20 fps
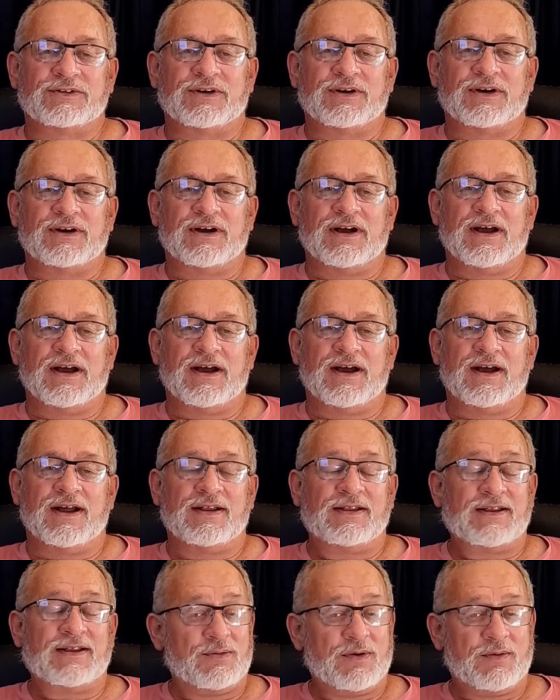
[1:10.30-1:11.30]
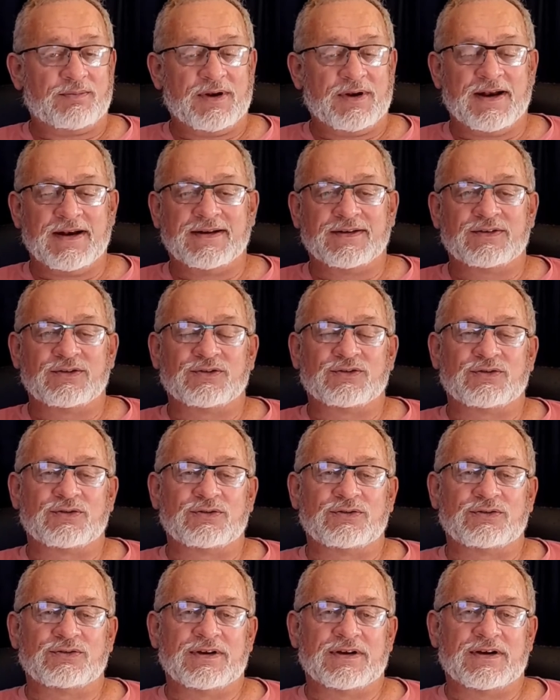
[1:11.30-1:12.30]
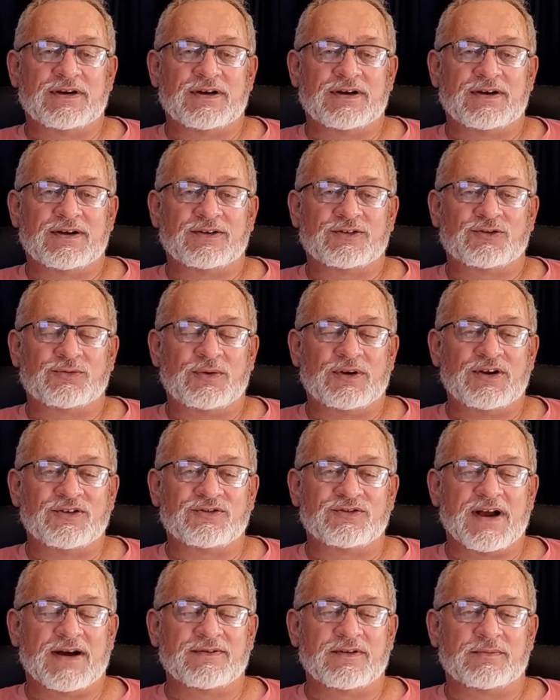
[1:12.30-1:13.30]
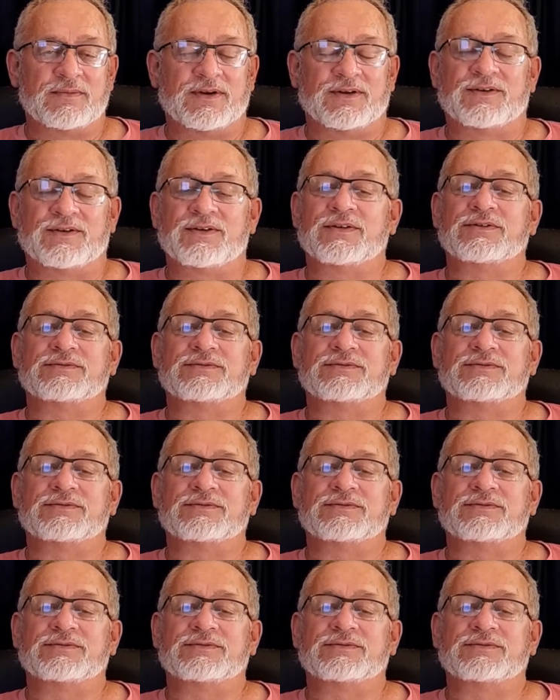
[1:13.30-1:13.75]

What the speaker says: and they were planning to sue the Swedish government.